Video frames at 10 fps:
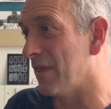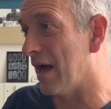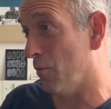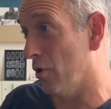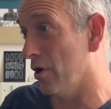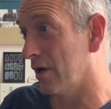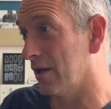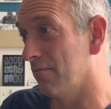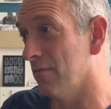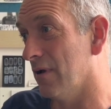work
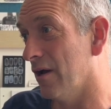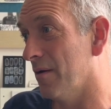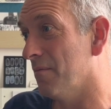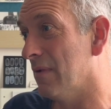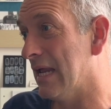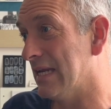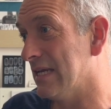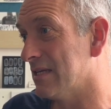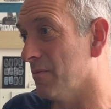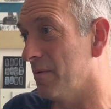led
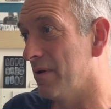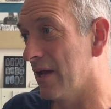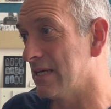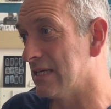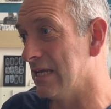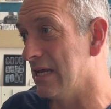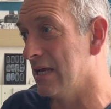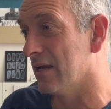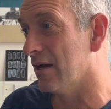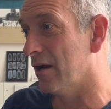into my PhD,
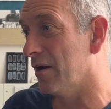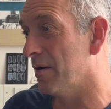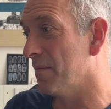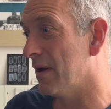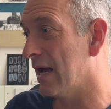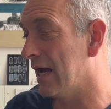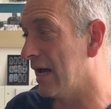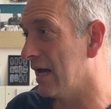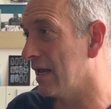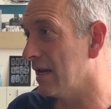
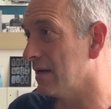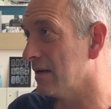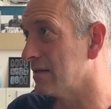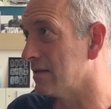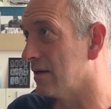and